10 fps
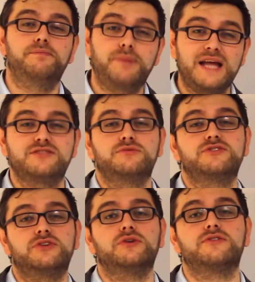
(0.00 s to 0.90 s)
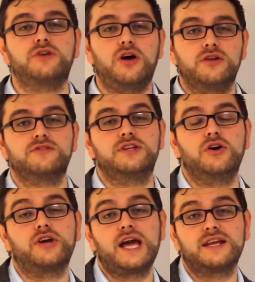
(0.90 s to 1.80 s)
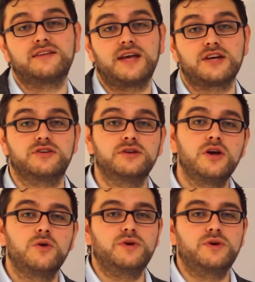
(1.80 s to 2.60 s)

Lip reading: better results onto the organic section,